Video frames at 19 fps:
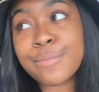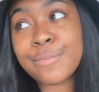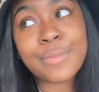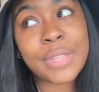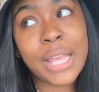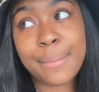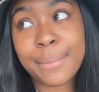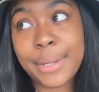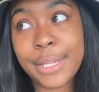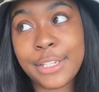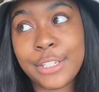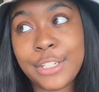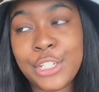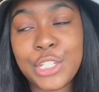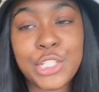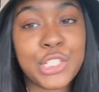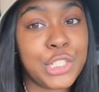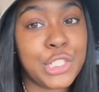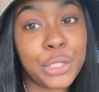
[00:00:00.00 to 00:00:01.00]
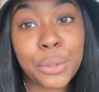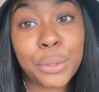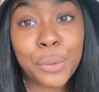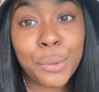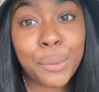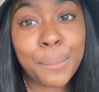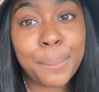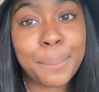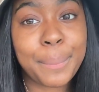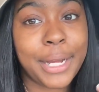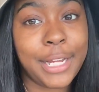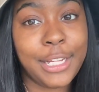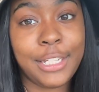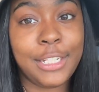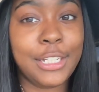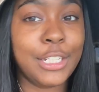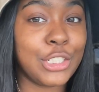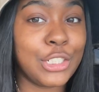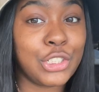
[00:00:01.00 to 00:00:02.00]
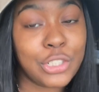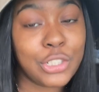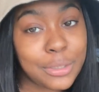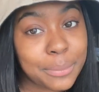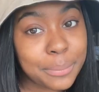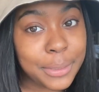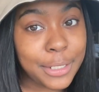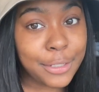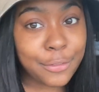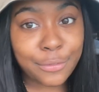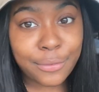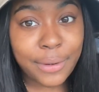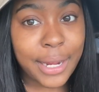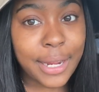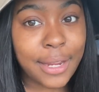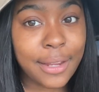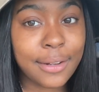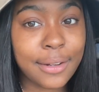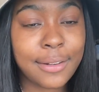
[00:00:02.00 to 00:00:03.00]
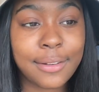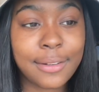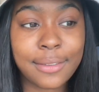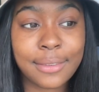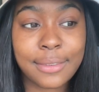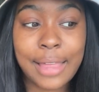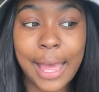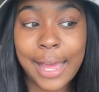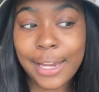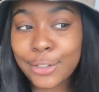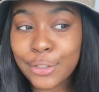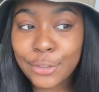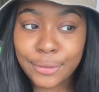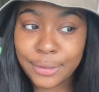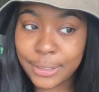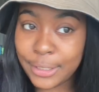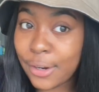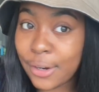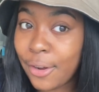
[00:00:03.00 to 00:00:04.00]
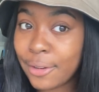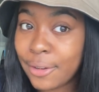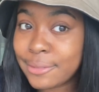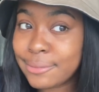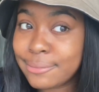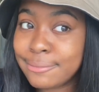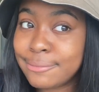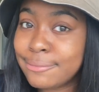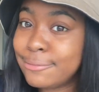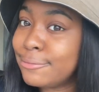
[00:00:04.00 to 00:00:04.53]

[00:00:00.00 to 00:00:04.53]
I mean, you do, but you shouldn't be afraid that early on.